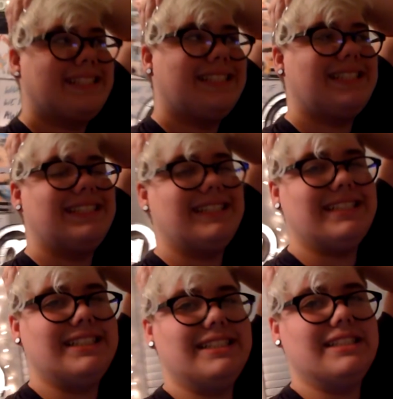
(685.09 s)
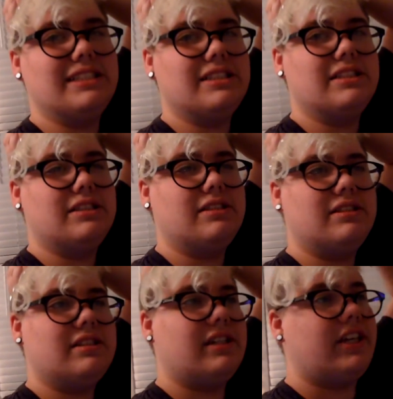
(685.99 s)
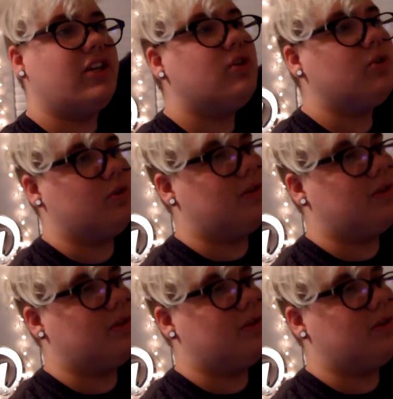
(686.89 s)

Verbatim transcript: Seabury. Ew.